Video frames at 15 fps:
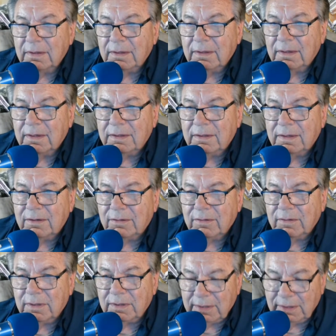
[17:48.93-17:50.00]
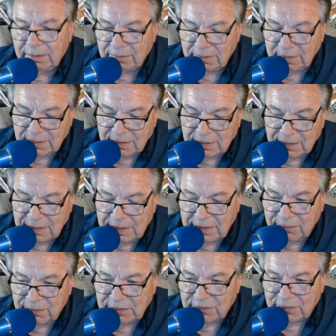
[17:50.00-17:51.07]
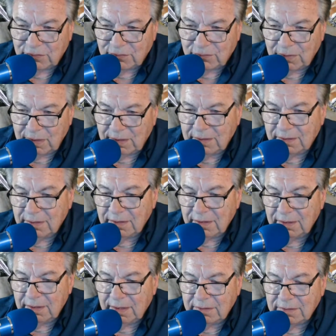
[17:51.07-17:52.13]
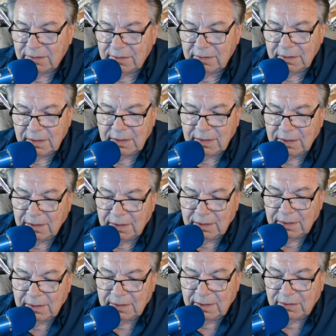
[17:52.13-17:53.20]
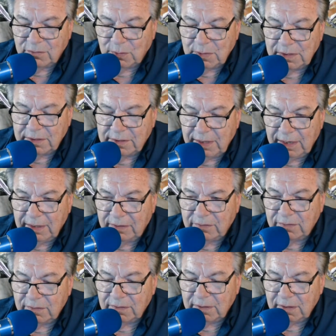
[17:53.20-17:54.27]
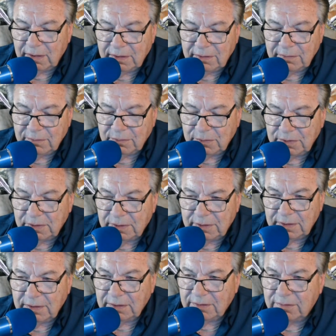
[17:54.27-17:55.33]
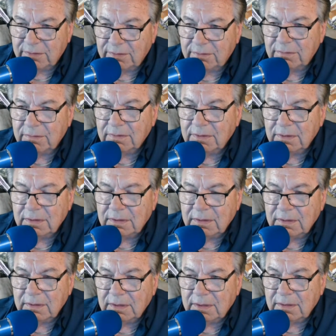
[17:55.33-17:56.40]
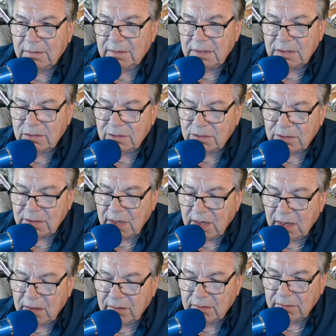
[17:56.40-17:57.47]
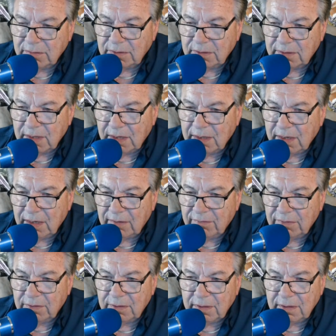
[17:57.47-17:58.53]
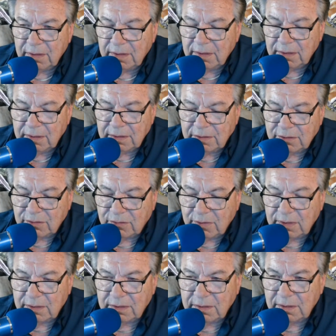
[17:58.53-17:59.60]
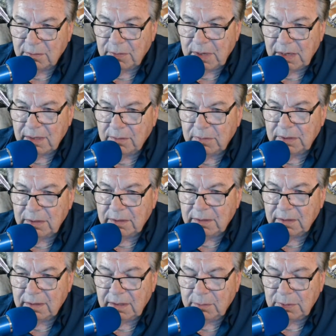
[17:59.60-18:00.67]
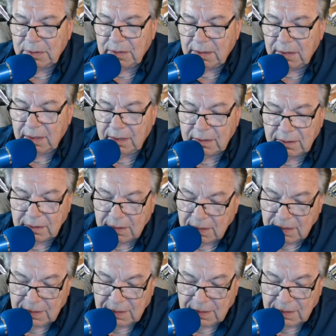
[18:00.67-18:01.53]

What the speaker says: I think really give it strength, and that's what it takes with these engines now. You got to have the strength in the bottom end to keep it together.